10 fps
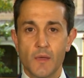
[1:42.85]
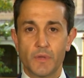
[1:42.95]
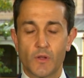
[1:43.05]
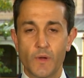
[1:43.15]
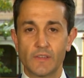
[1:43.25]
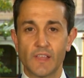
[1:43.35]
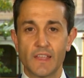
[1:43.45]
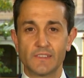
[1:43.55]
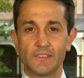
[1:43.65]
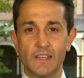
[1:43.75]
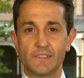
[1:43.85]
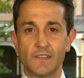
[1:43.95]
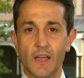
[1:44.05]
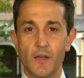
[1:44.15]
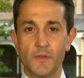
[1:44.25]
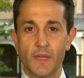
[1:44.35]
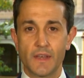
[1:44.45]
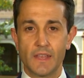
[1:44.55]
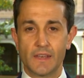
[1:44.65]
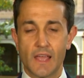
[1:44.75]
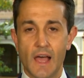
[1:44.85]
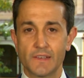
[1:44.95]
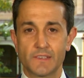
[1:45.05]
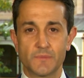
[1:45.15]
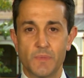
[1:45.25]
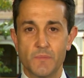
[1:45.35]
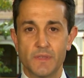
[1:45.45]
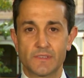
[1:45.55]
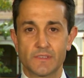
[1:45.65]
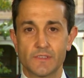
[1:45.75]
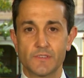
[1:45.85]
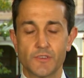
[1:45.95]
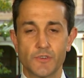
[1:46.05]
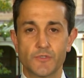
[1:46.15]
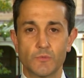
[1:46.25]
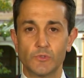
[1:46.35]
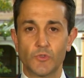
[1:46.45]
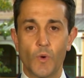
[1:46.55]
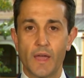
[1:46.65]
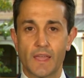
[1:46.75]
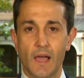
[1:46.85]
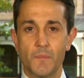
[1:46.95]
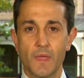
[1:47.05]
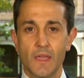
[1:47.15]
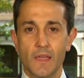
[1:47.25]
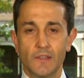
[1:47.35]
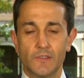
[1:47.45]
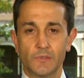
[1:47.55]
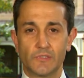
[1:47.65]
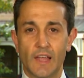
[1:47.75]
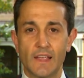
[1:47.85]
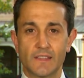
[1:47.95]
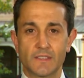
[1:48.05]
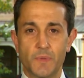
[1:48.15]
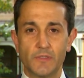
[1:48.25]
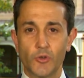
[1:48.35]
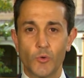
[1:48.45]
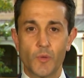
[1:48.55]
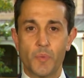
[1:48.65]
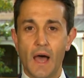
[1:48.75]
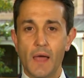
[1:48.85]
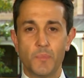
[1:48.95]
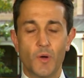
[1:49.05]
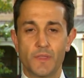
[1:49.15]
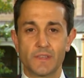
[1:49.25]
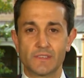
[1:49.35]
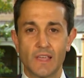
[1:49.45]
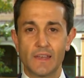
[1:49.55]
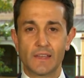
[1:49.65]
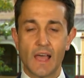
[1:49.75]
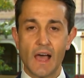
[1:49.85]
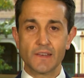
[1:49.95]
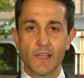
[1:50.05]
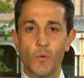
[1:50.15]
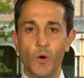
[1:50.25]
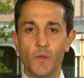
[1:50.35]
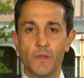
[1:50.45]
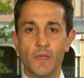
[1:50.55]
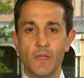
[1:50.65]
But Queenslanders need to know that it can't just be business as usual to wake up to a state that's been torn apart by this, and it can't go on.